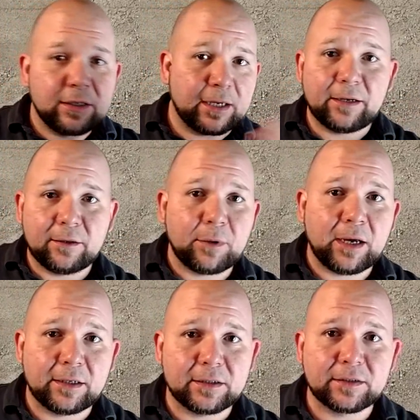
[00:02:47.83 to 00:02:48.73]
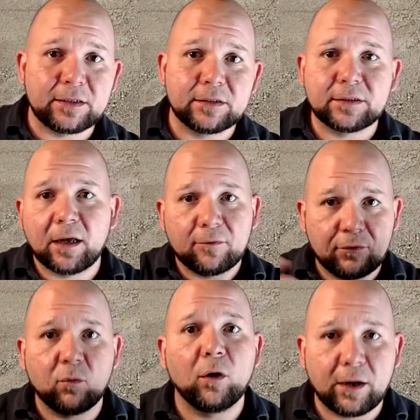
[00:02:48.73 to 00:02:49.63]
kind of the behind the scenes stuff
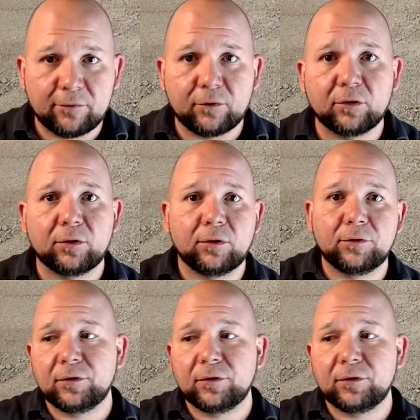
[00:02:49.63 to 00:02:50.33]
and what I've learned